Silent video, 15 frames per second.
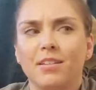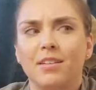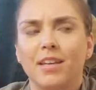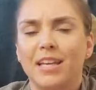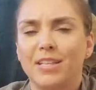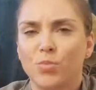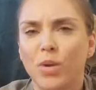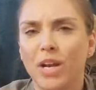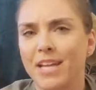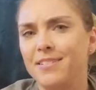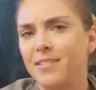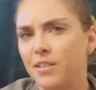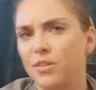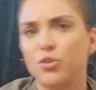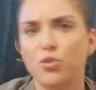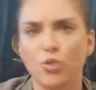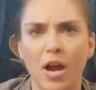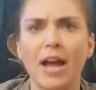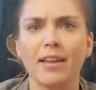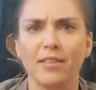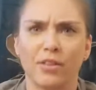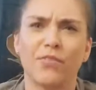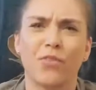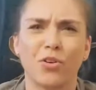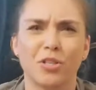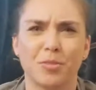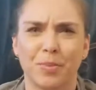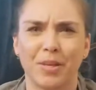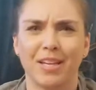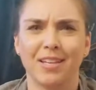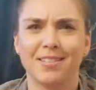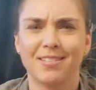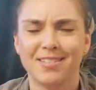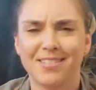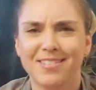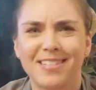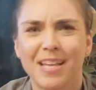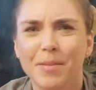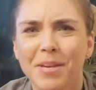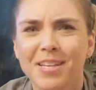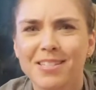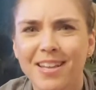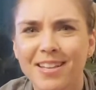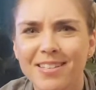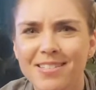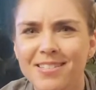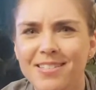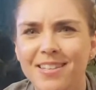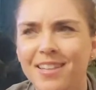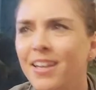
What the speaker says: as when I didn't try in the first place. Does that make sense?